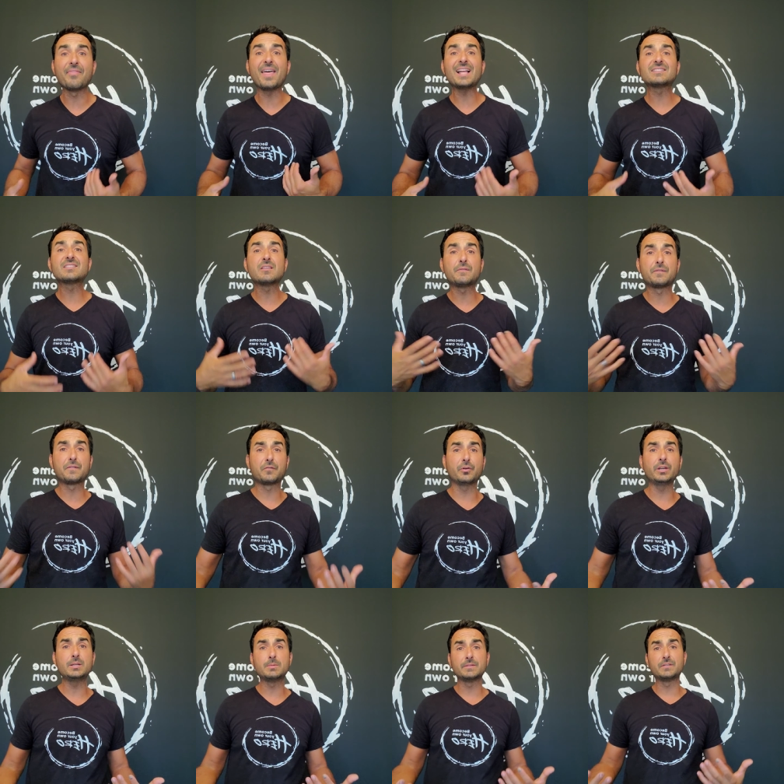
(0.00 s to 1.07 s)
That's the
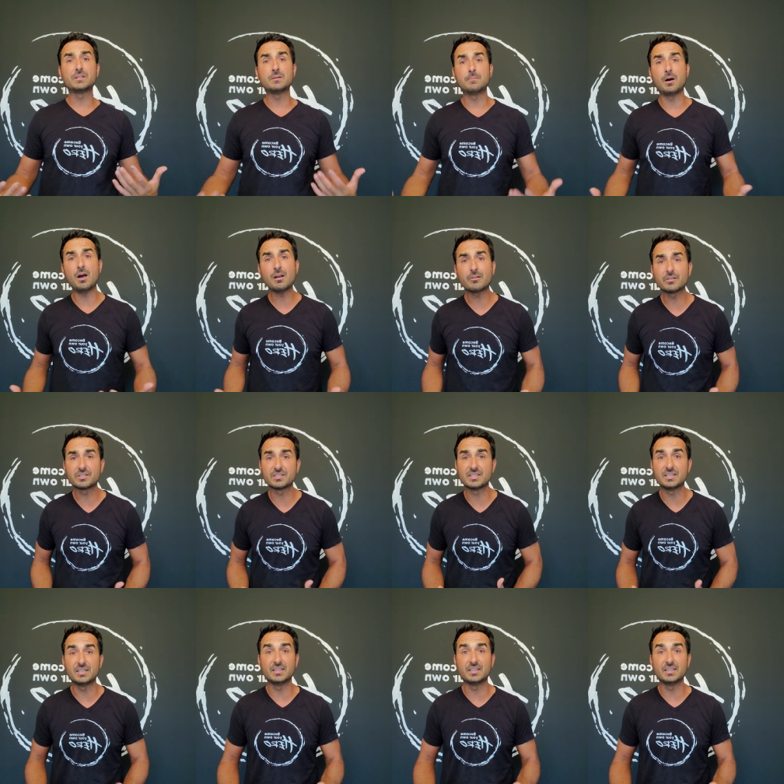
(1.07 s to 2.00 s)
freedom of a democracy